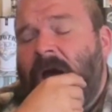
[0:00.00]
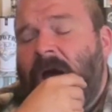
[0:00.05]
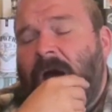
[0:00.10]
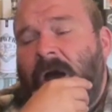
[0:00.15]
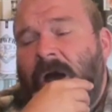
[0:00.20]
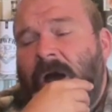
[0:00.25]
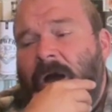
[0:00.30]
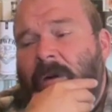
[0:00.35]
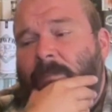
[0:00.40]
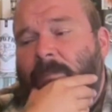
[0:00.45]

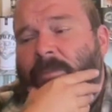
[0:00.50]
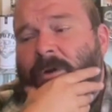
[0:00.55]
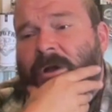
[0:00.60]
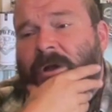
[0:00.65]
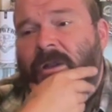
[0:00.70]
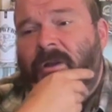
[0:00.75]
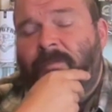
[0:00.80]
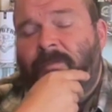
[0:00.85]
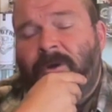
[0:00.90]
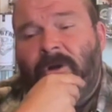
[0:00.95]

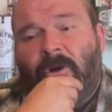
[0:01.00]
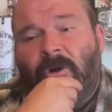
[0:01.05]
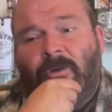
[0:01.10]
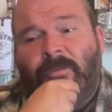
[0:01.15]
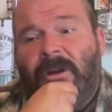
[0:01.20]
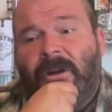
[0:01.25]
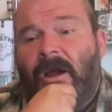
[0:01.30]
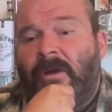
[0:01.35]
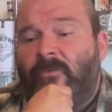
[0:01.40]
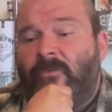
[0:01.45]
But
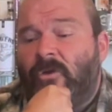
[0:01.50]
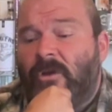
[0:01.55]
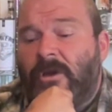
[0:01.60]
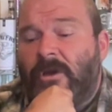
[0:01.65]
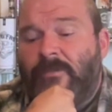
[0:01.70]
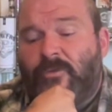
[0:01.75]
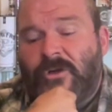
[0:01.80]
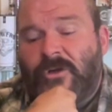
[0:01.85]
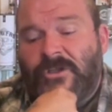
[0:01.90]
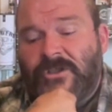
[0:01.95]
Herman, I really
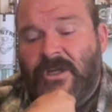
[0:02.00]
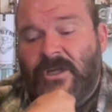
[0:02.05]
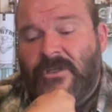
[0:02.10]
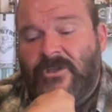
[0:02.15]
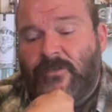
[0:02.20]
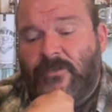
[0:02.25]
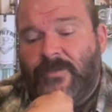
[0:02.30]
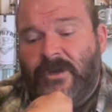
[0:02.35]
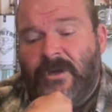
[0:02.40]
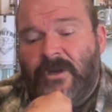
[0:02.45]

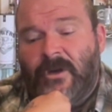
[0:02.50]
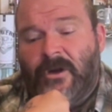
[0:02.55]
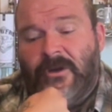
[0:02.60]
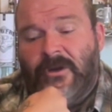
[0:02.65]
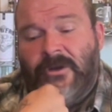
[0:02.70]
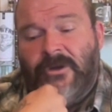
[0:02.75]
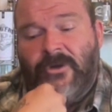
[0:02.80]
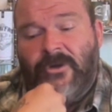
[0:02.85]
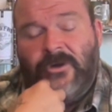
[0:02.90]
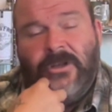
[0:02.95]
appreciate you being on
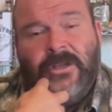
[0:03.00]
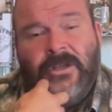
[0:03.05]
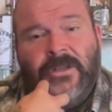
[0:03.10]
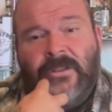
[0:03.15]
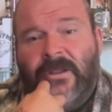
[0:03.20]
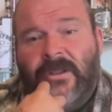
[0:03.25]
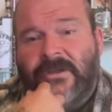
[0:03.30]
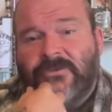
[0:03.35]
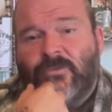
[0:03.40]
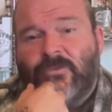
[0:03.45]
here. And any
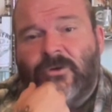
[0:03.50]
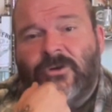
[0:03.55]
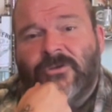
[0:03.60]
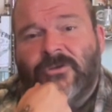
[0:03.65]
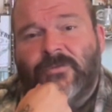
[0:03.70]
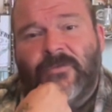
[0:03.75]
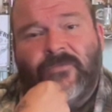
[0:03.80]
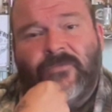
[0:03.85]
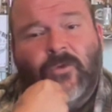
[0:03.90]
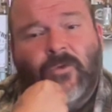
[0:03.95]
last
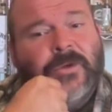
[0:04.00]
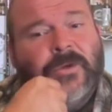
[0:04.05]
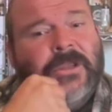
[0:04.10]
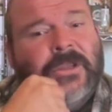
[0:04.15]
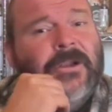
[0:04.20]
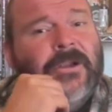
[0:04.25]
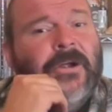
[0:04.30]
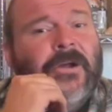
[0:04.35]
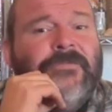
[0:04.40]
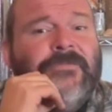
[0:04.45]
words before we
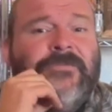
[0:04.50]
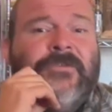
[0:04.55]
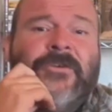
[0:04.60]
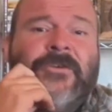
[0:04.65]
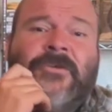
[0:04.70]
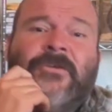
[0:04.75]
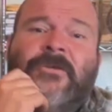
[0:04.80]
get off?